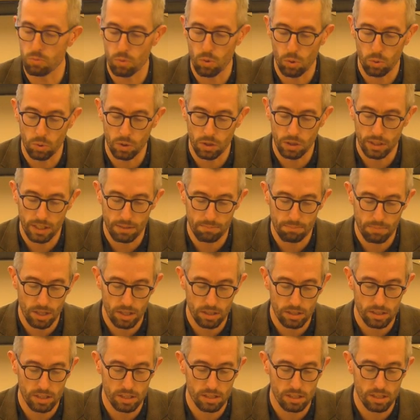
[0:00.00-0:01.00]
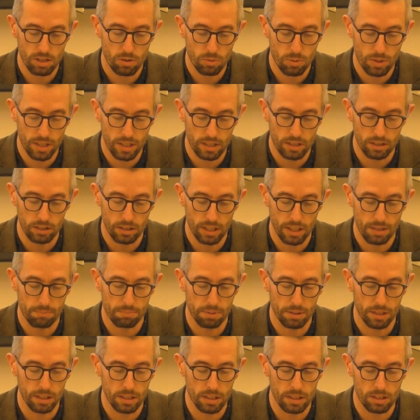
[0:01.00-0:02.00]
role in Marx's critical and
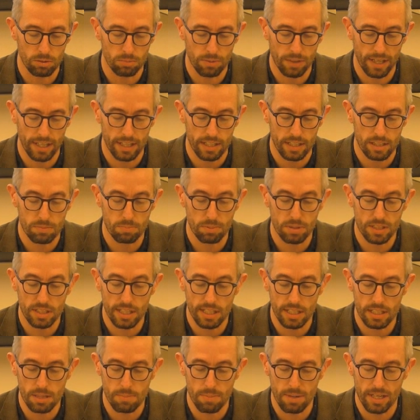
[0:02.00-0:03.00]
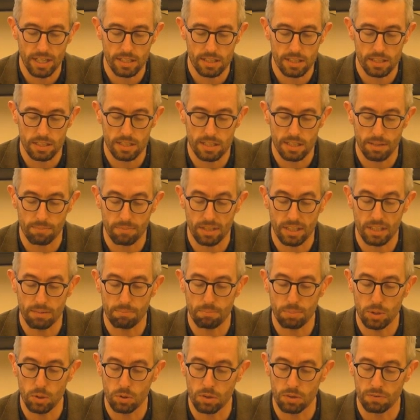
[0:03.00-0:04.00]
political writings precisely because it's something
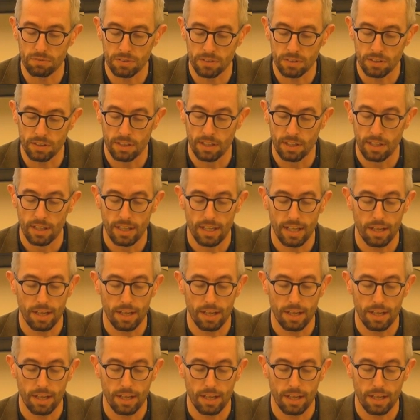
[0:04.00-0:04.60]
beautiful